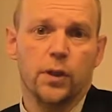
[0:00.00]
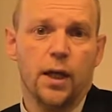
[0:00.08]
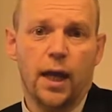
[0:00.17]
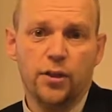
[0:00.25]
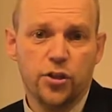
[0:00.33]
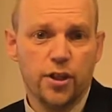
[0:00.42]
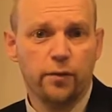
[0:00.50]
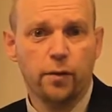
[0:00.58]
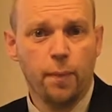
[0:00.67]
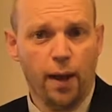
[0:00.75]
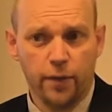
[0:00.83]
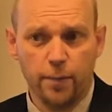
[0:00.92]
engineering
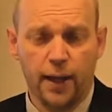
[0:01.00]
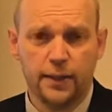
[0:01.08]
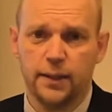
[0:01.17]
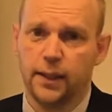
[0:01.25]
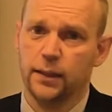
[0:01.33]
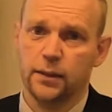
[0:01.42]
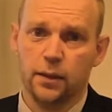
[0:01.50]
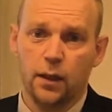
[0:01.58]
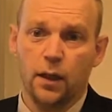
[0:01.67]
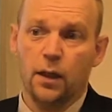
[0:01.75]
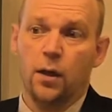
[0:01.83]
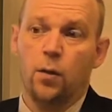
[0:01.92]

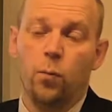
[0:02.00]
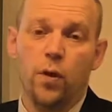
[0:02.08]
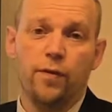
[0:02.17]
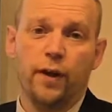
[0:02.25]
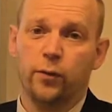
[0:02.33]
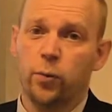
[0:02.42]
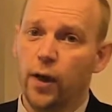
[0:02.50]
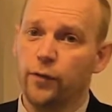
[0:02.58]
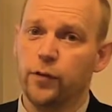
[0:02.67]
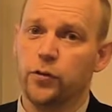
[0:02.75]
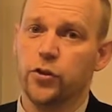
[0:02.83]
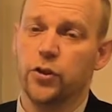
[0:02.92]
mathematics. We've had quite a
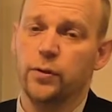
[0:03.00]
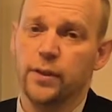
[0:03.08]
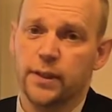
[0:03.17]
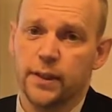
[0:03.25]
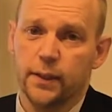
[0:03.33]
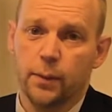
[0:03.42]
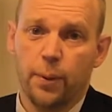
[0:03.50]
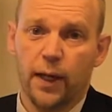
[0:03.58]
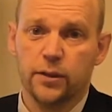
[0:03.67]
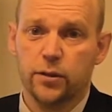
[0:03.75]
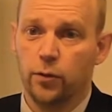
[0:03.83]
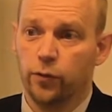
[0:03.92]
few students in the
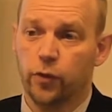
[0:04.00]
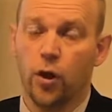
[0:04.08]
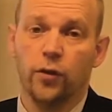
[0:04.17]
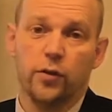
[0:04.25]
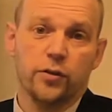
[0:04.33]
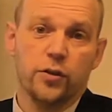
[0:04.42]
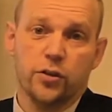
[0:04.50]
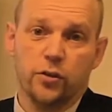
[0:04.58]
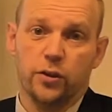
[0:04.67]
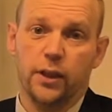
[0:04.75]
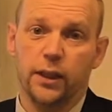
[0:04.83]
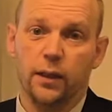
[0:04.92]
past who have gone on to
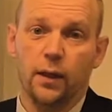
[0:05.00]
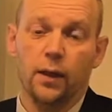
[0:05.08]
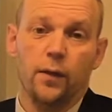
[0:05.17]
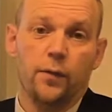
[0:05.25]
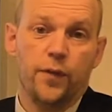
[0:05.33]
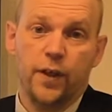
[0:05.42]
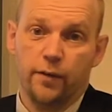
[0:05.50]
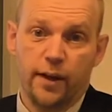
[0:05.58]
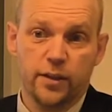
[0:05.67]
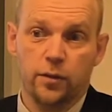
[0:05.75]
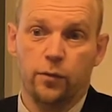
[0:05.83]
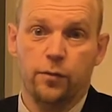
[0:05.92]
study
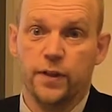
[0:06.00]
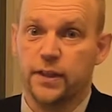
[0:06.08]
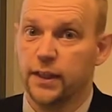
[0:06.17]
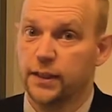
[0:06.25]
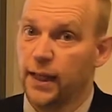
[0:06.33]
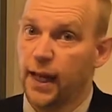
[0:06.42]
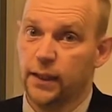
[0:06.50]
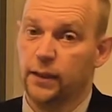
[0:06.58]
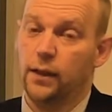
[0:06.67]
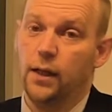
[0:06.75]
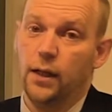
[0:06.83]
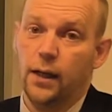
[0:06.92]
theoretical physics,
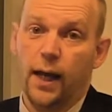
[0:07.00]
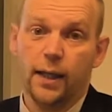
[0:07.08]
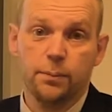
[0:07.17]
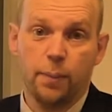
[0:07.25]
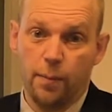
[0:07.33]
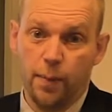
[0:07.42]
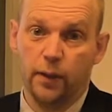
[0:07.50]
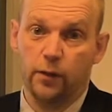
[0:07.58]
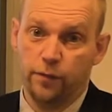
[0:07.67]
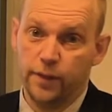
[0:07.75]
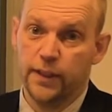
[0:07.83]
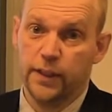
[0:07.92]
experimental
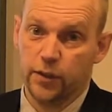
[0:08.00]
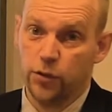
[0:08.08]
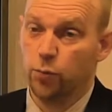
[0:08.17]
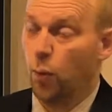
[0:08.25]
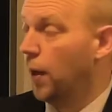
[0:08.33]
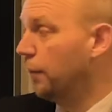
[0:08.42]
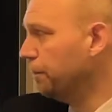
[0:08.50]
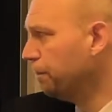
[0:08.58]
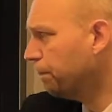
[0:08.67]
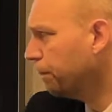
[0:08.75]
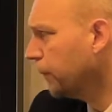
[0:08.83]
physics as well.